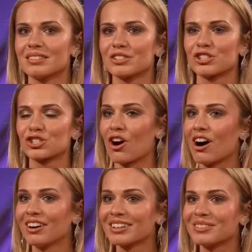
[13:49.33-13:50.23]

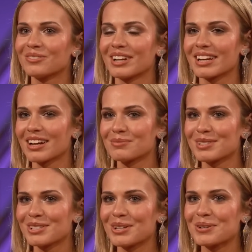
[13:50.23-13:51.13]
strong when it
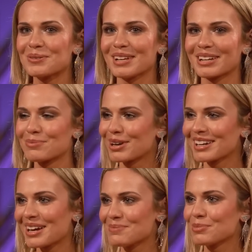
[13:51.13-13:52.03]
comes to like a
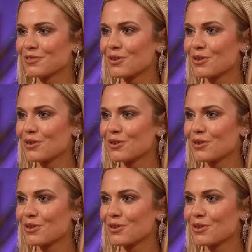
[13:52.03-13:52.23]
breakup